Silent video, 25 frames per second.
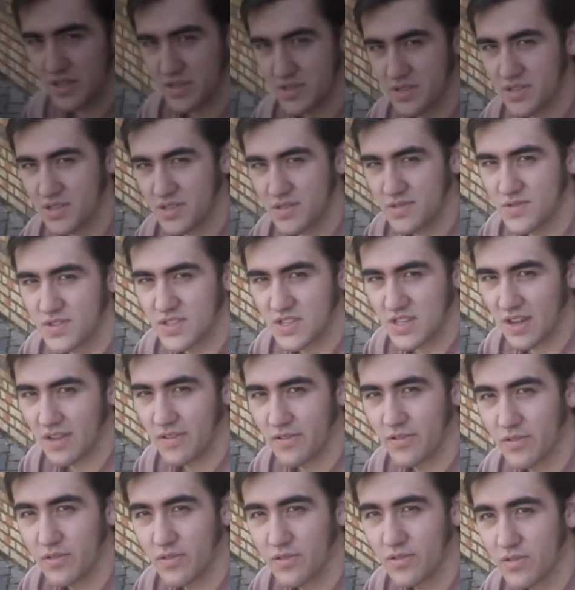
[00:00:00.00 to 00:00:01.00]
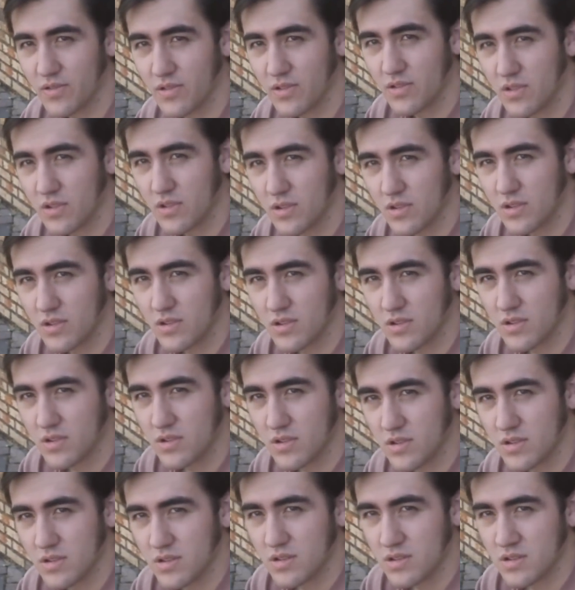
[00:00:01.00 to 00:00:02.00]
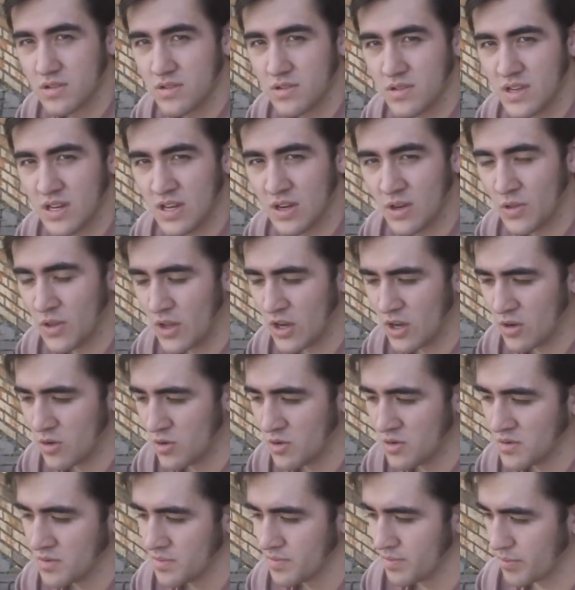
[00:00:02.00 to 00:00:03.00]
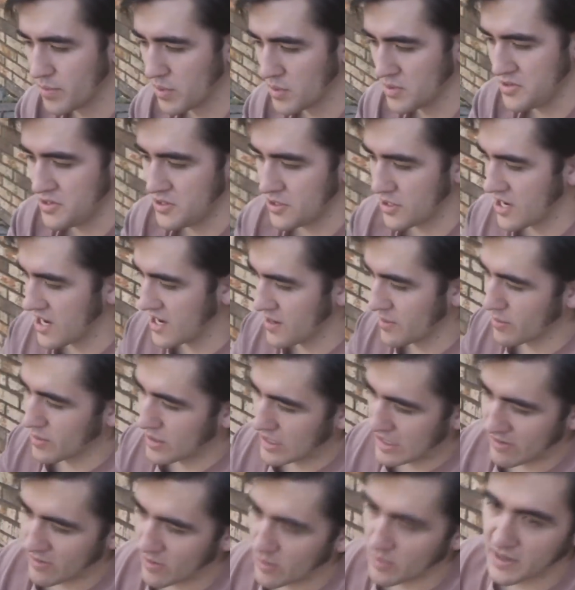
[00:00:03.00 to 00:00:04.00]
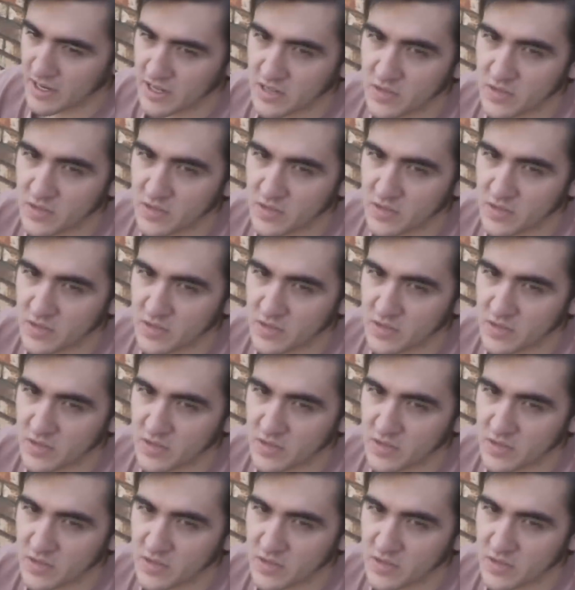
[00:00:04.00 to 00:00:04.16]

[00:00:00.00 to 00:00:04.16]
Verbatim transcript: it stops, and I start getting better, and I can hold